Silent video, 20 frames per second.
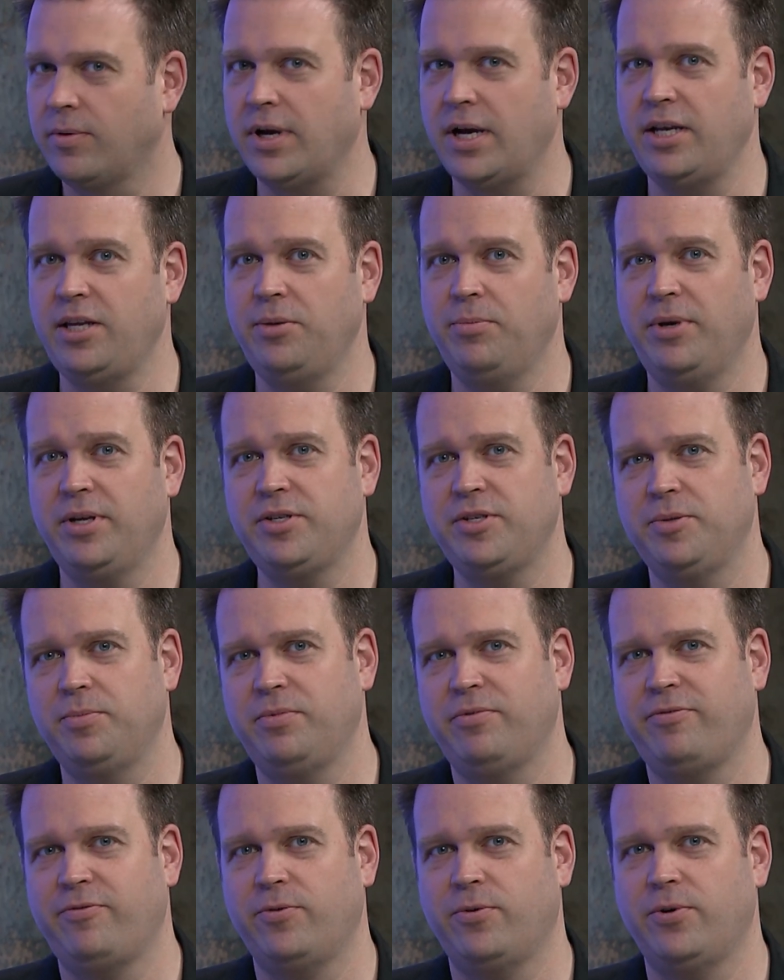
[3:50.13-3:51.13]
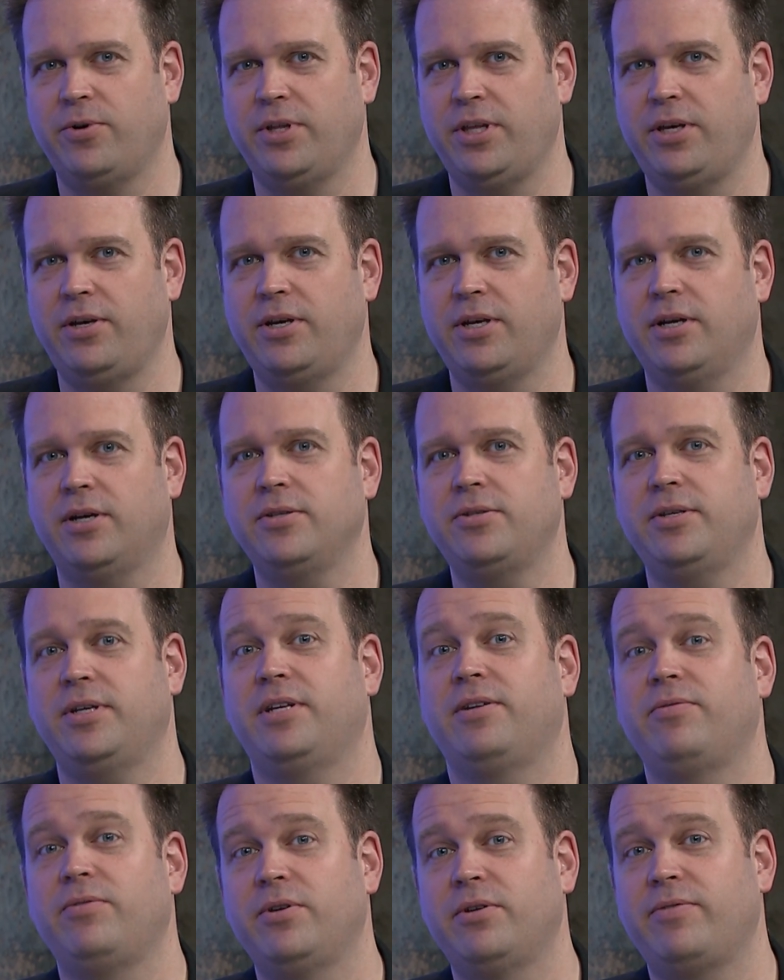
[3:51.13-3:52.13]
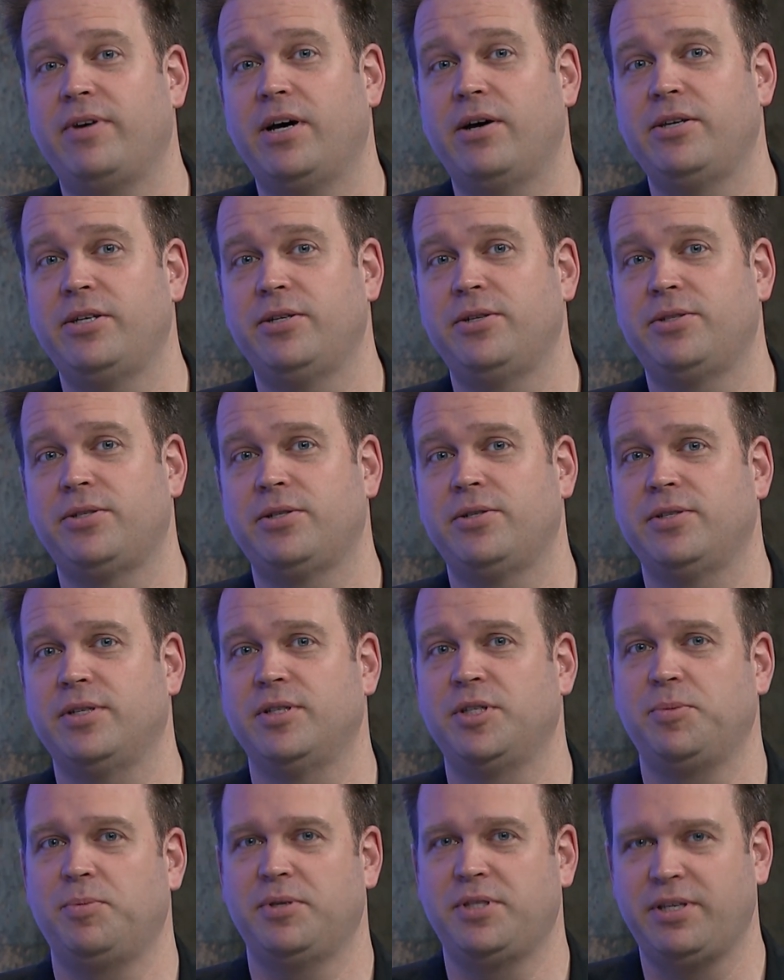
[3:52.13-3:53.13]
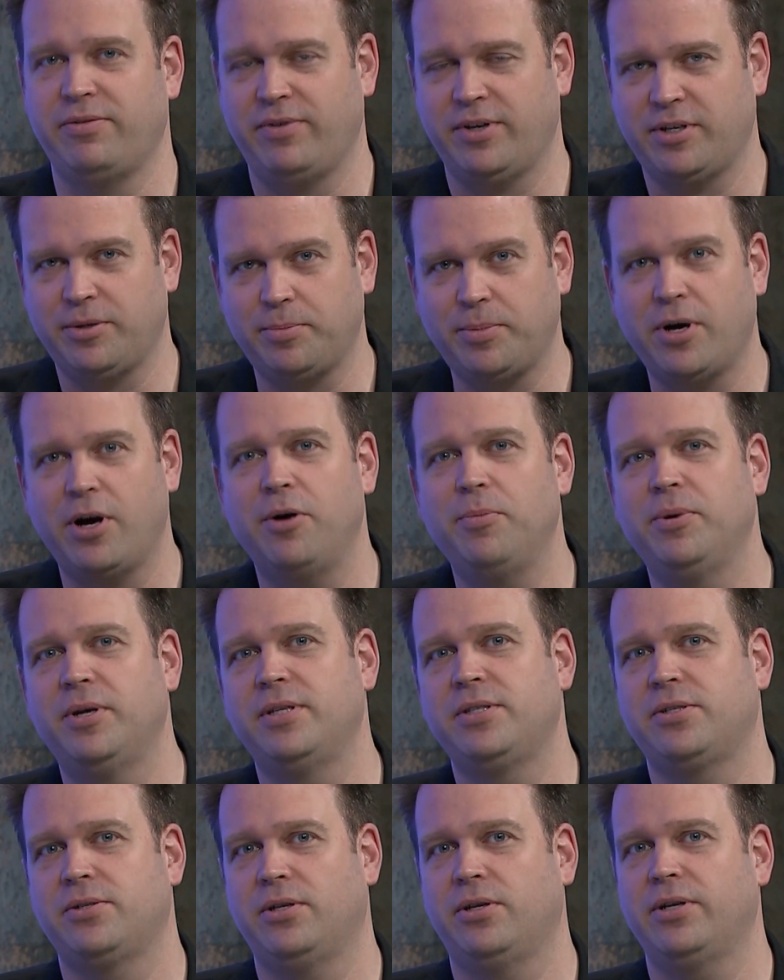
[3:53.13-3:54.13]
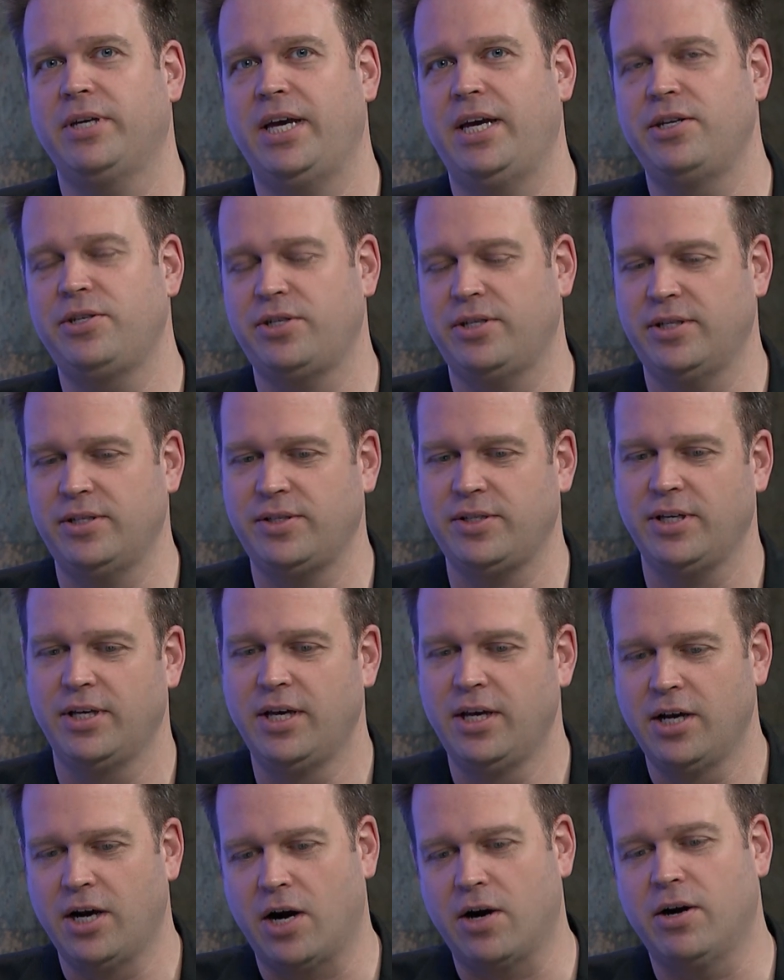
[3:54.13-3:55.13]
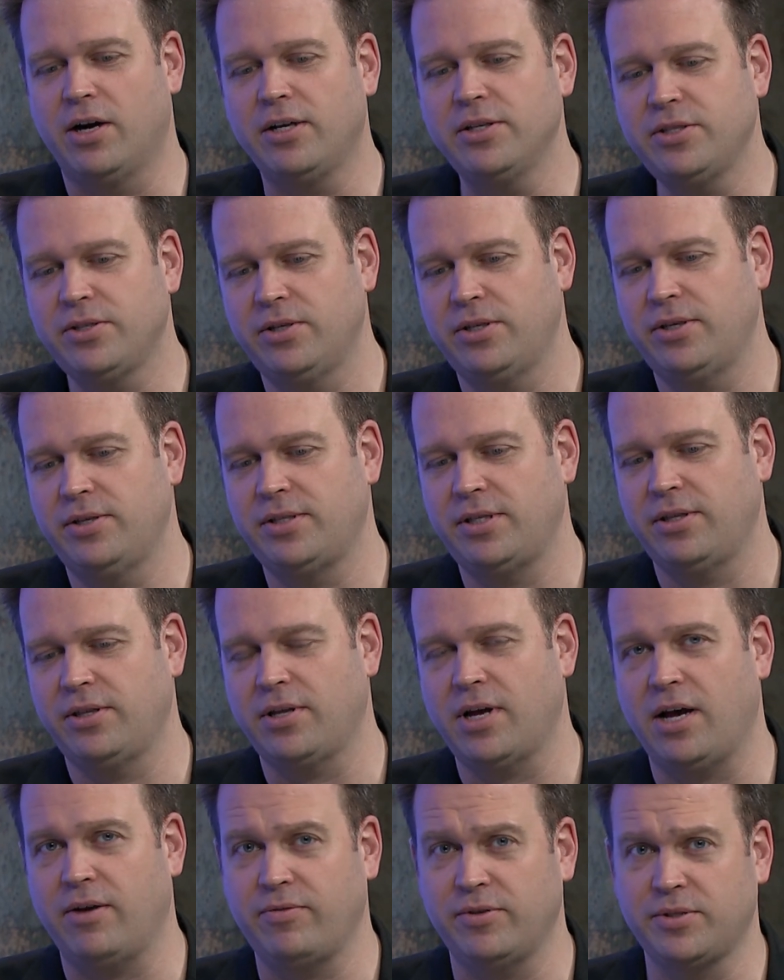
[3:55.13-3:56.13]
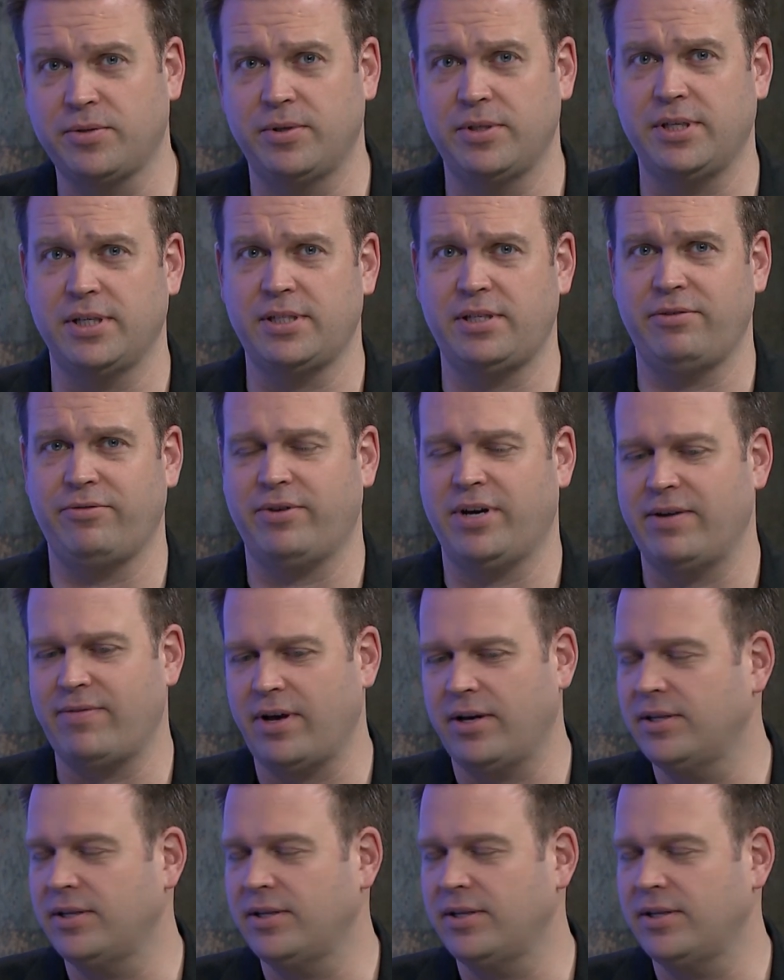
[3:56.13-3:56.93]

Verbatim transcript: Right, and you mentioned before that you can also get a view of how users in specific departments or locations are also using Office 365.